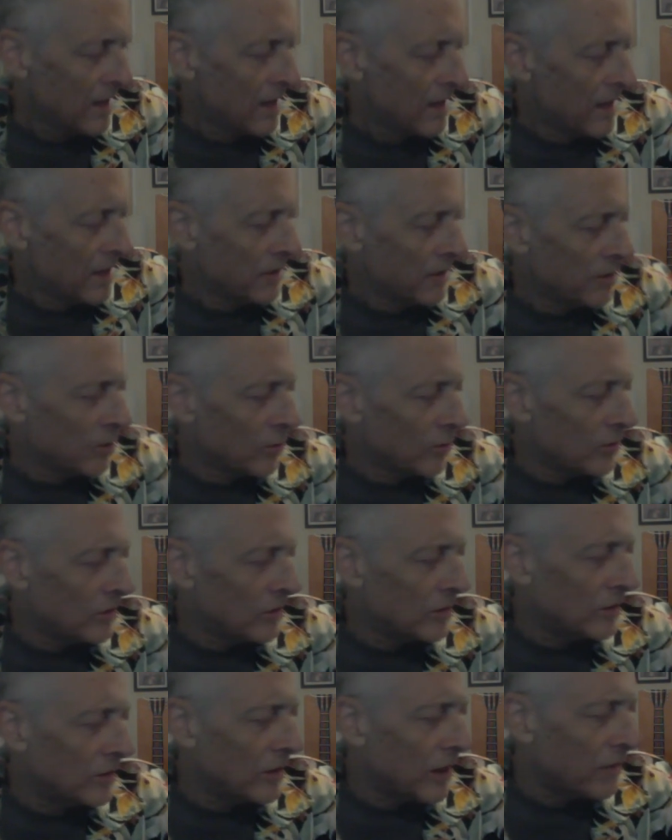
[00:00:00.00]

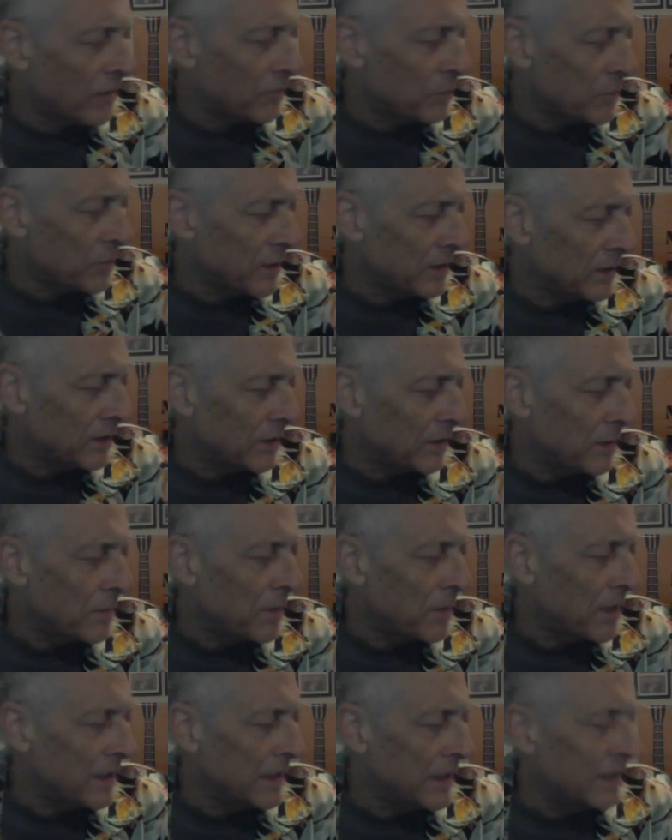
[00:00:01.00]
used government
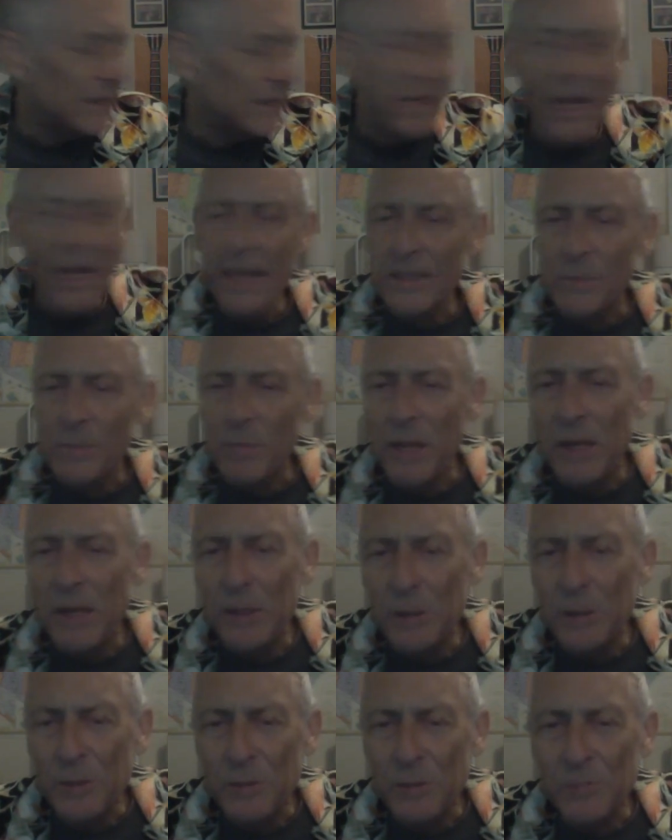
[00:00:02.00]
money,
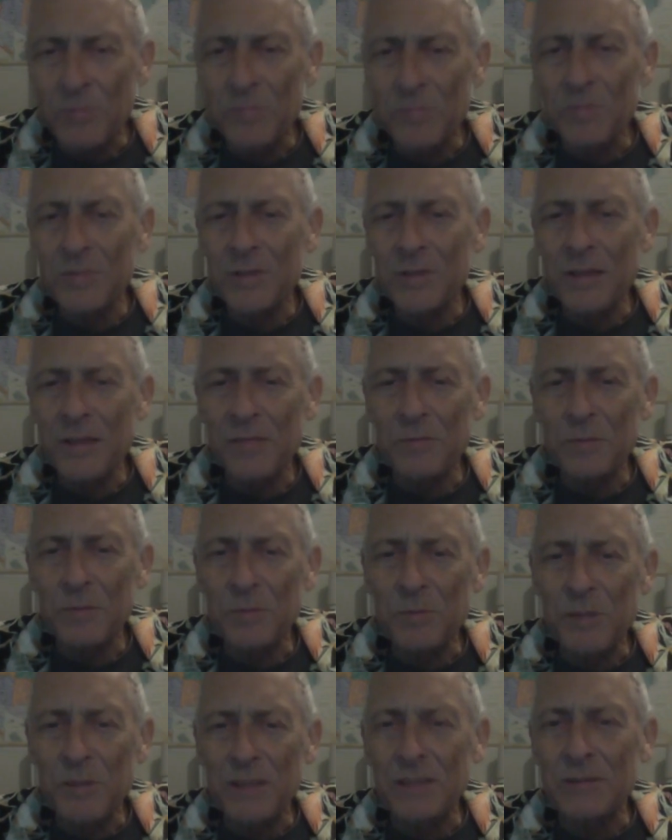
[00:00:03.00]
taxpayer
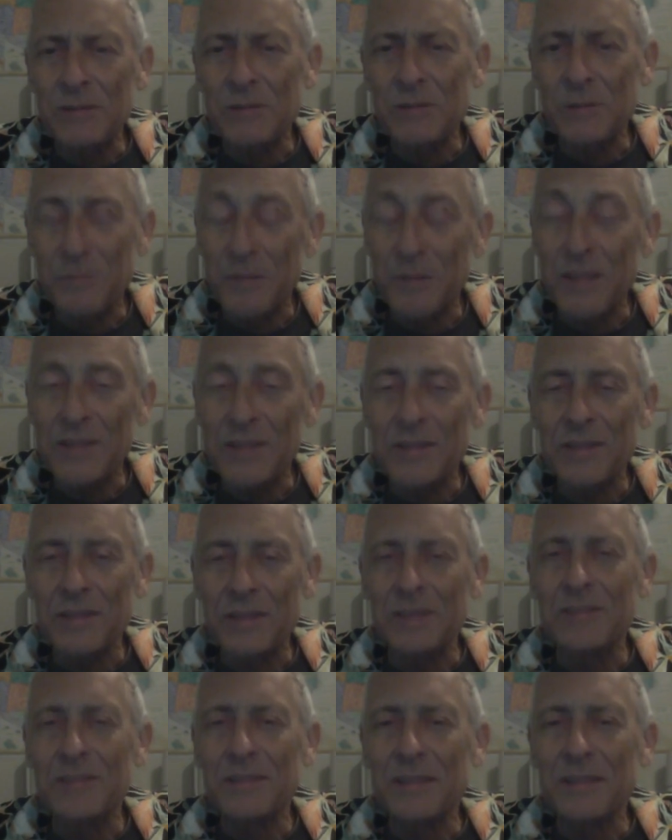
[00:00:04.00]
government money, to invest
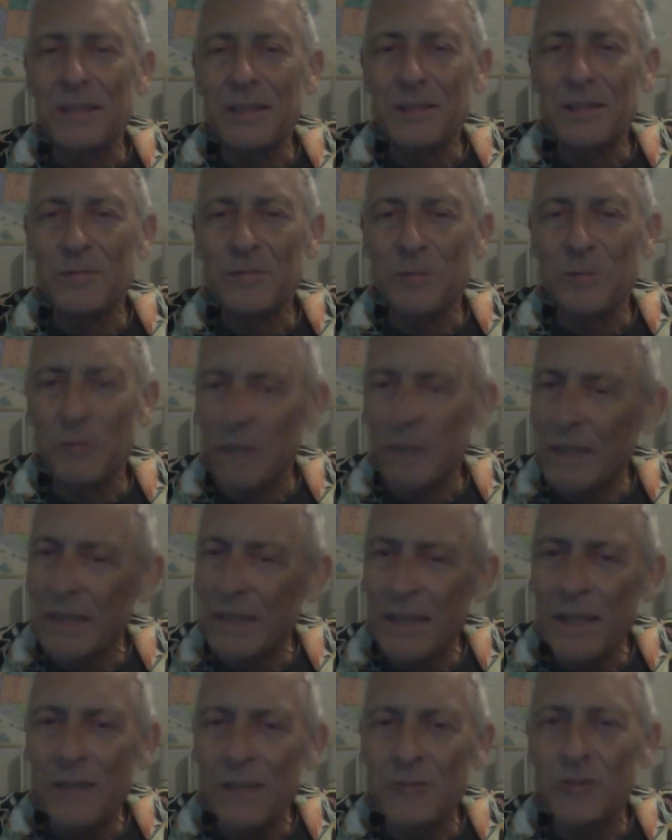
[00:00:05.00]
in green
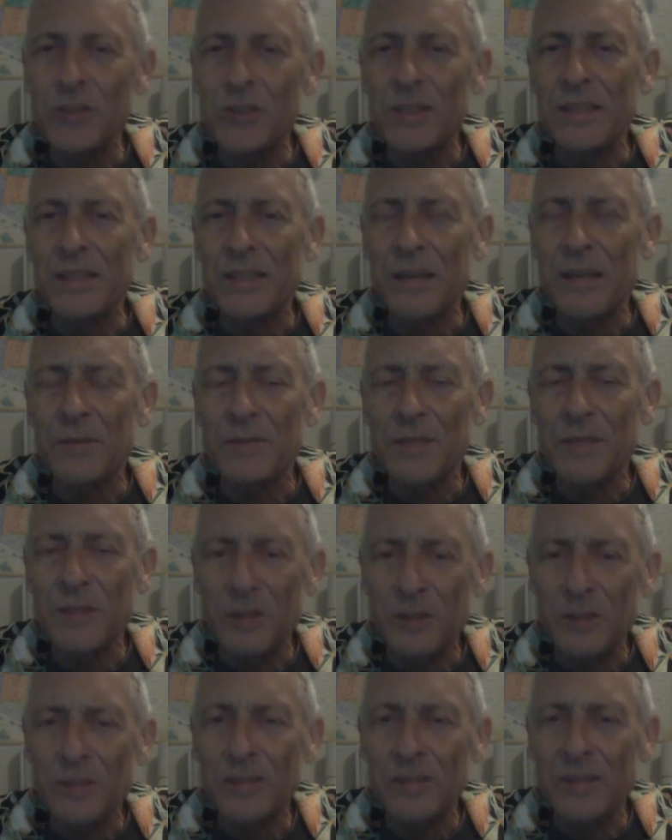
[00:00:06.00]
energy, and that was a
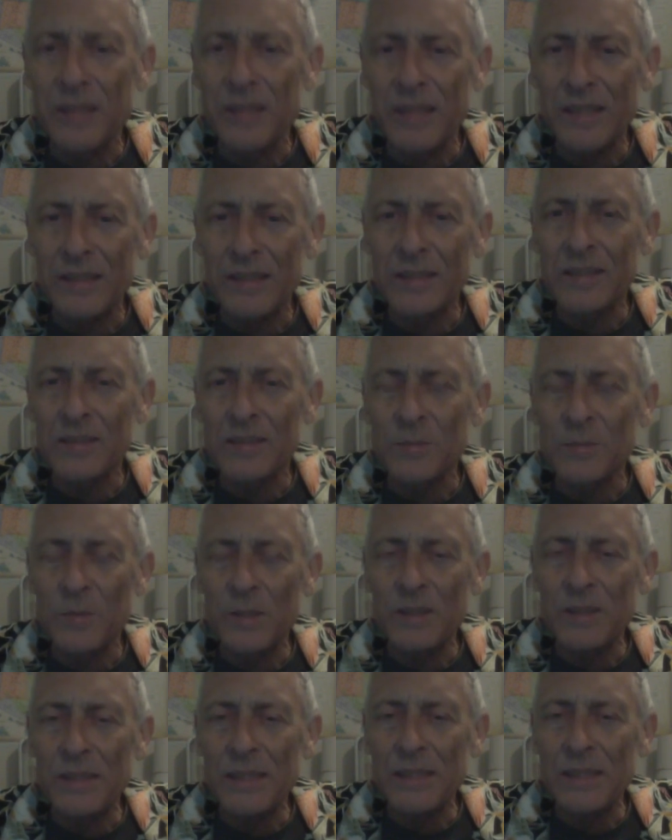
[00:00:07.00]
good thing, because
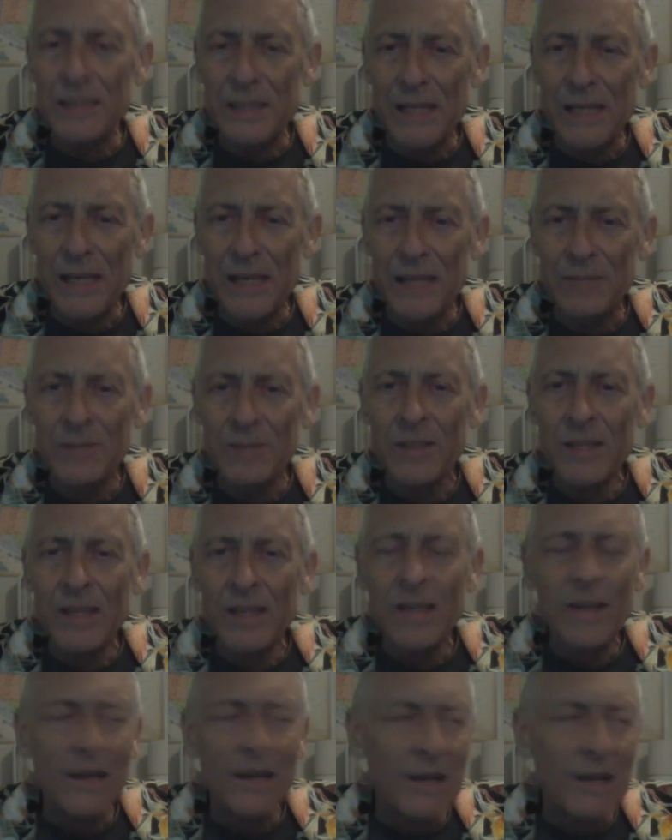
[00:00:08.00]
we need that.
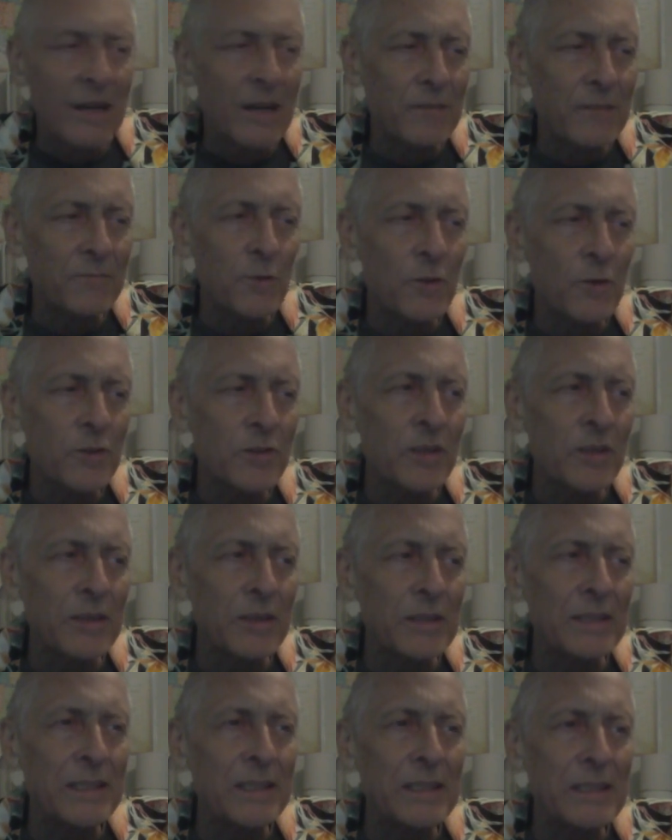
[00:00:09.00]

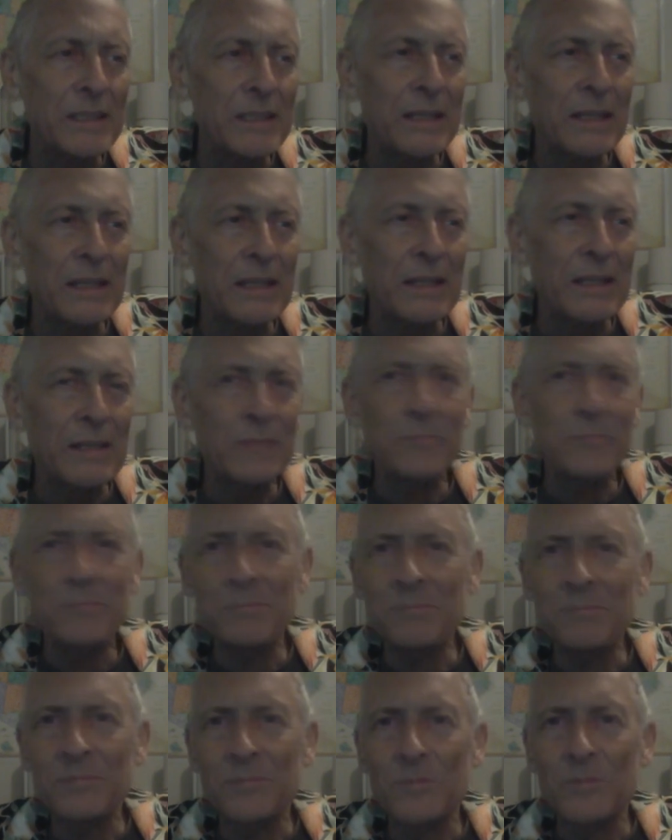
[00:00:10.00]
Unfortunately, he
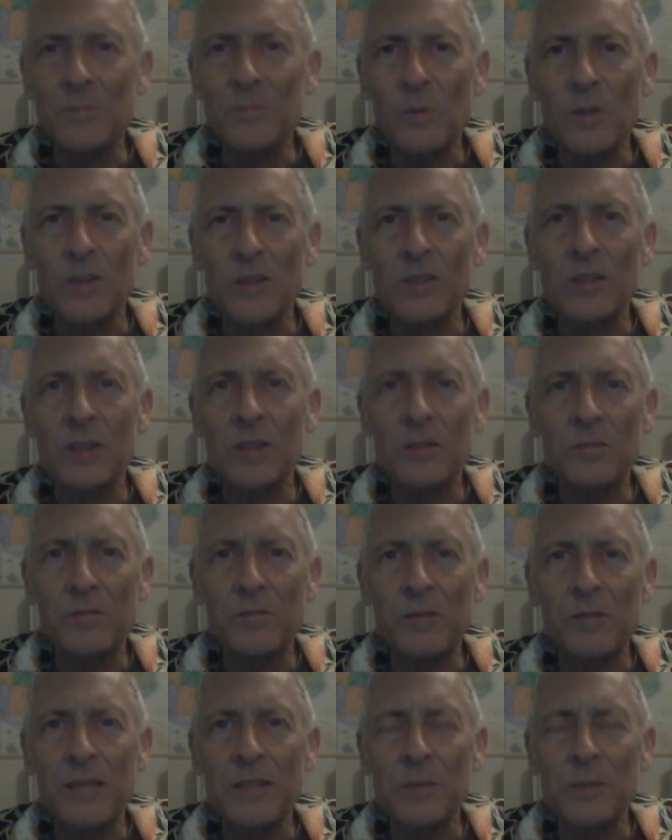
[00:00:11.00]
was good
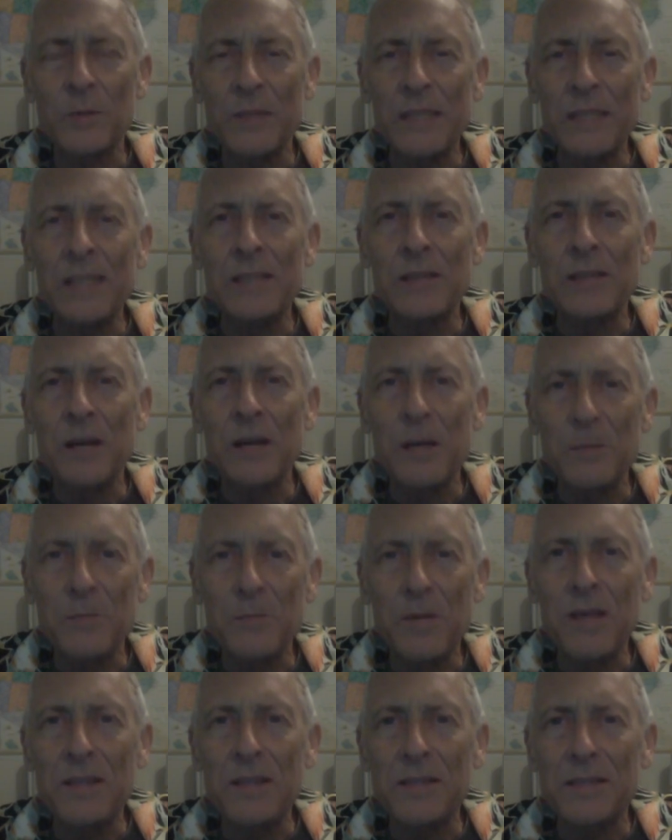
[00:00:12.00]
friends with Elon
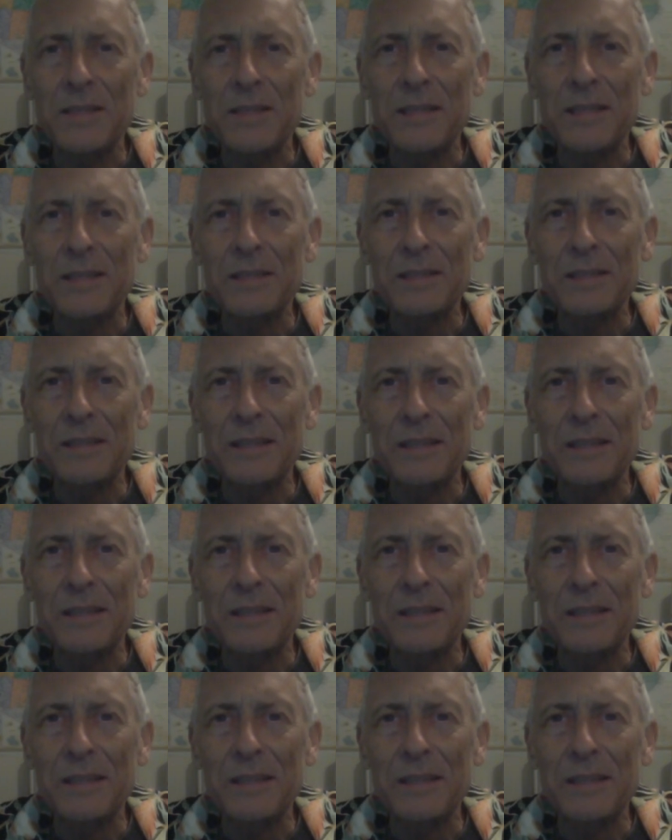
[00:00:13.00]
Musk, and